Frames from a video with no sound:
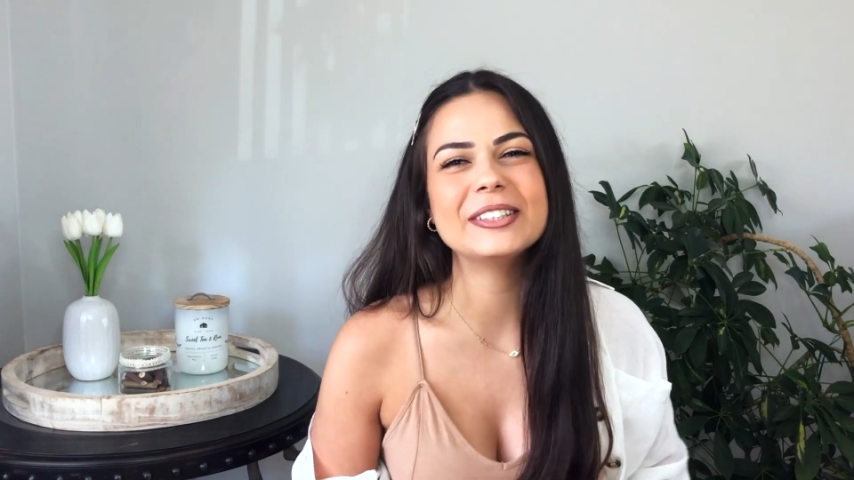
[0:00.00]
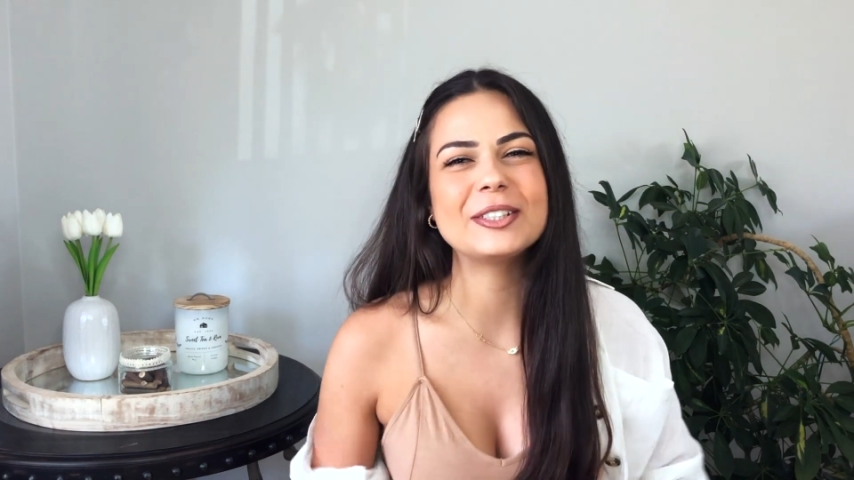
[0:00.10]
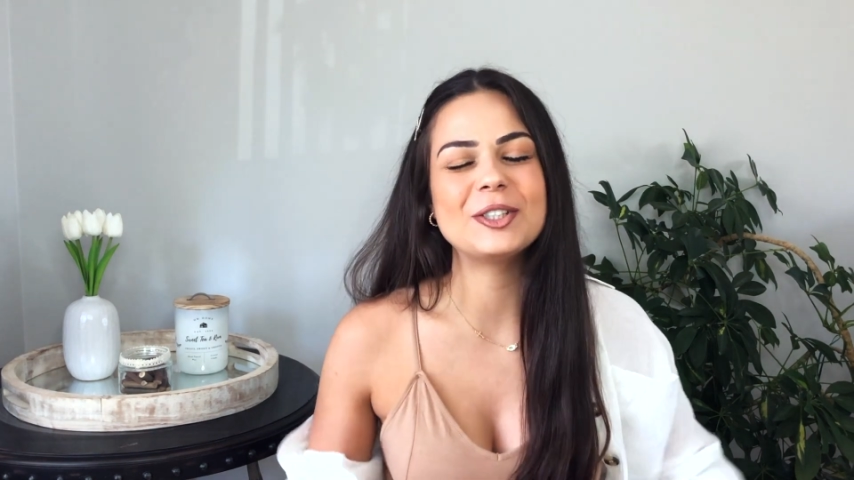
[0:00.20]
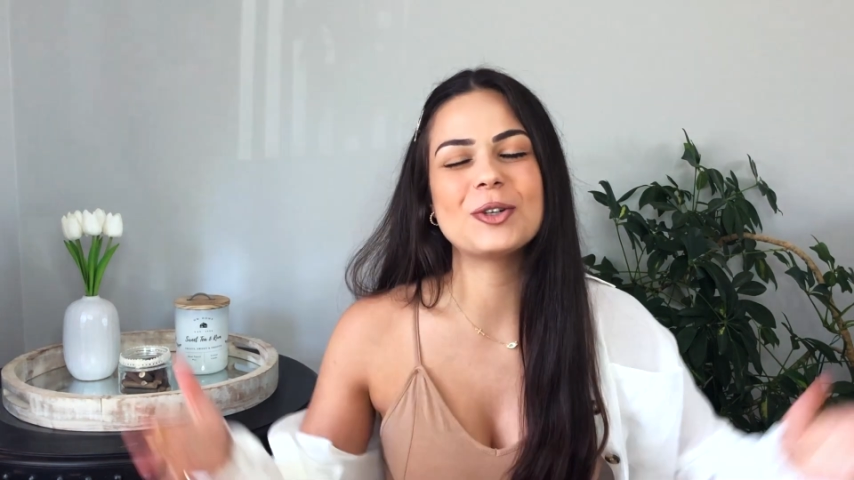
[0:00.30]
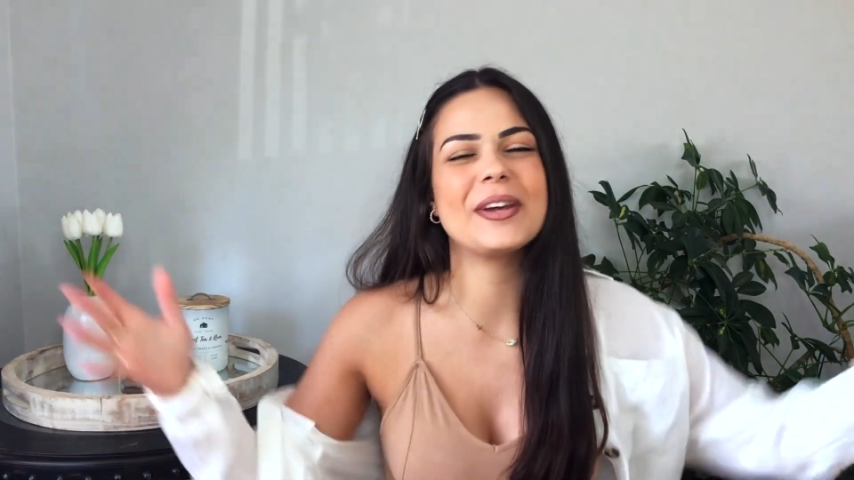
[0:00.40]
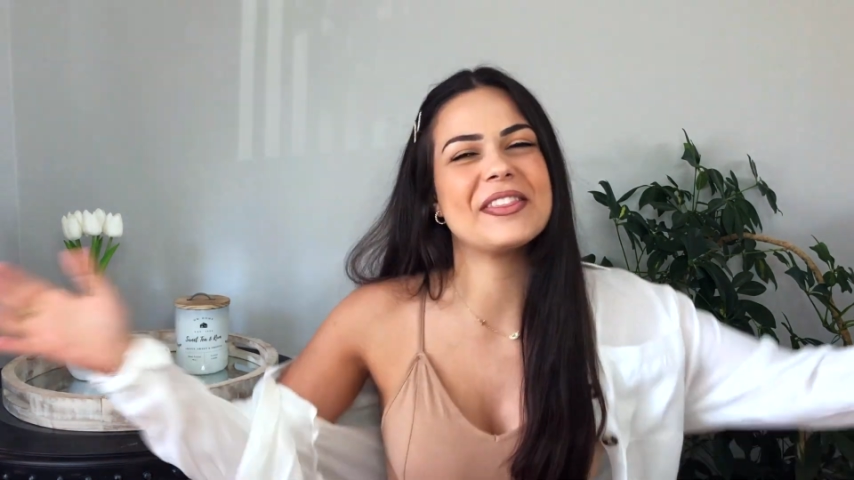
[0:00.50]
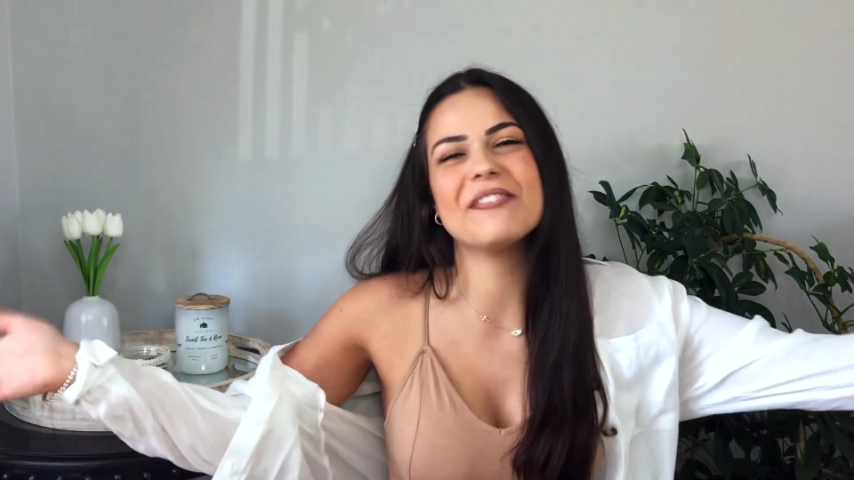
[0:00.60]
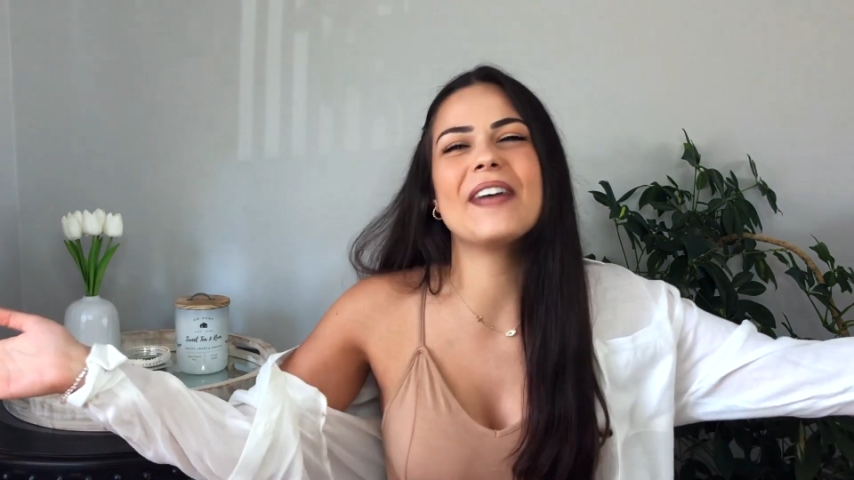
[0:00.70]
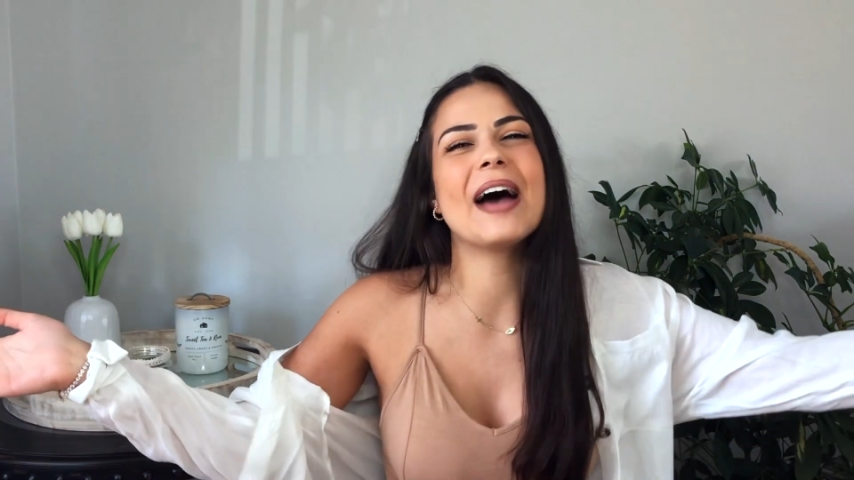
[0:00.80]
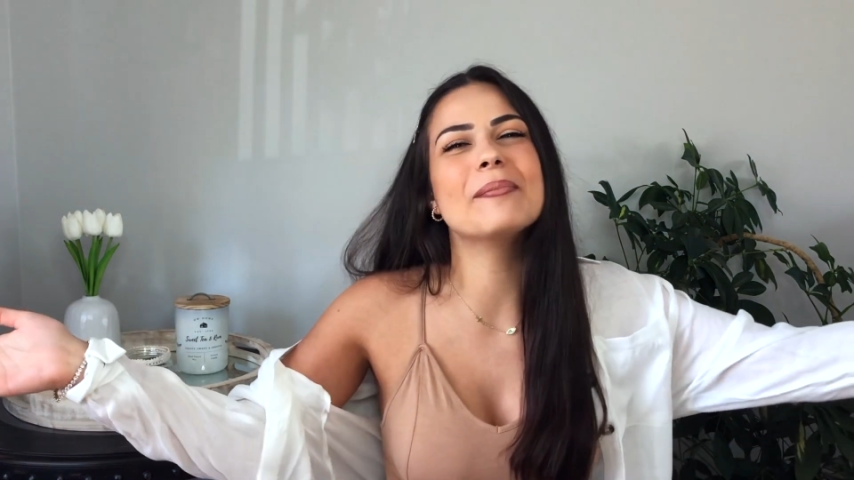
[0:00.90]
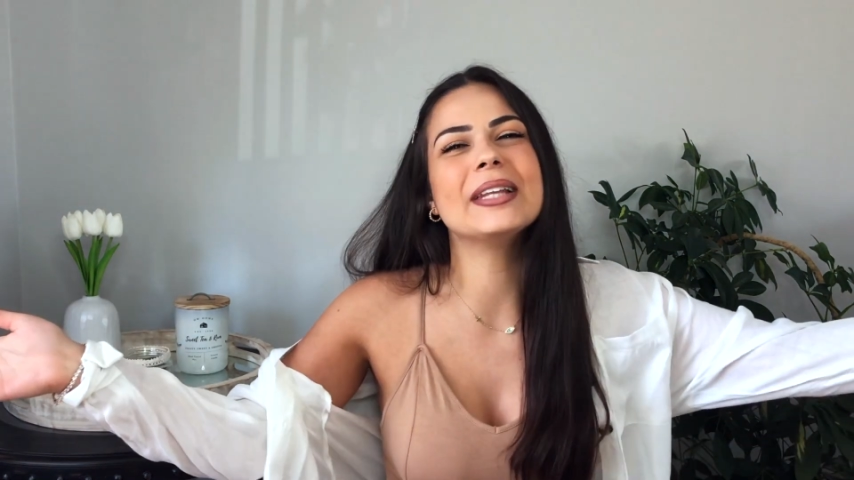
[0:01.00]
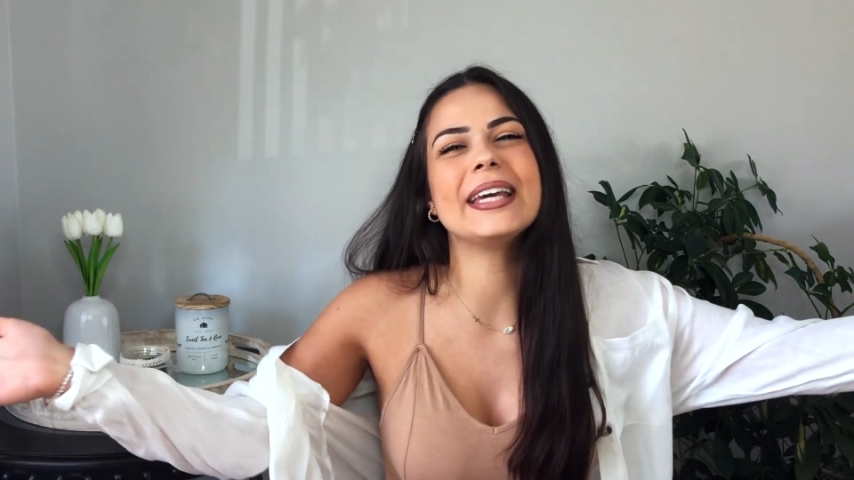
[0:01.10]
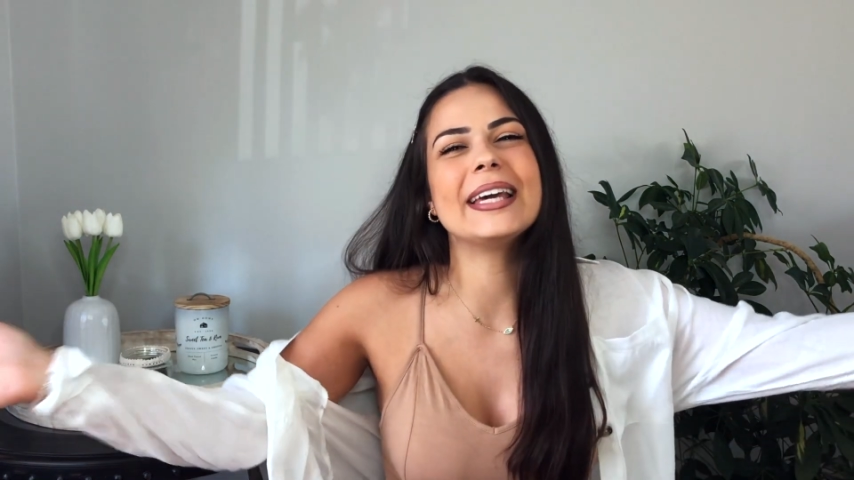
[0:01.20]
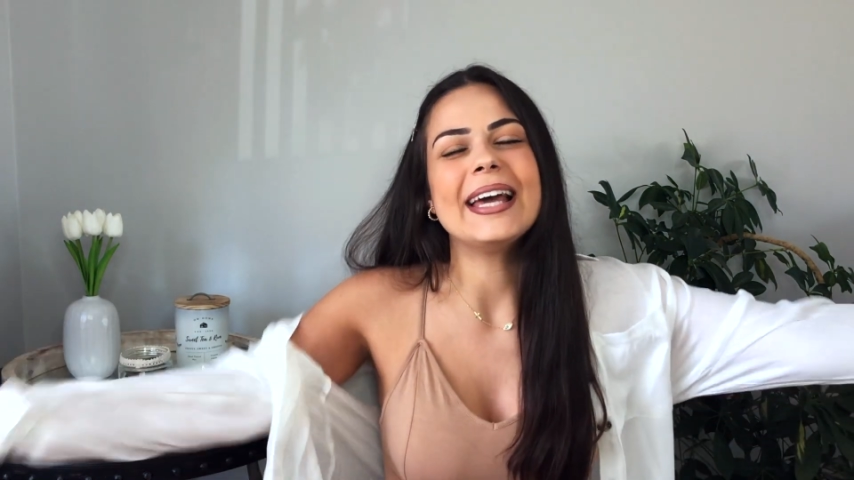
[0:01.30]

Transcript: to join the family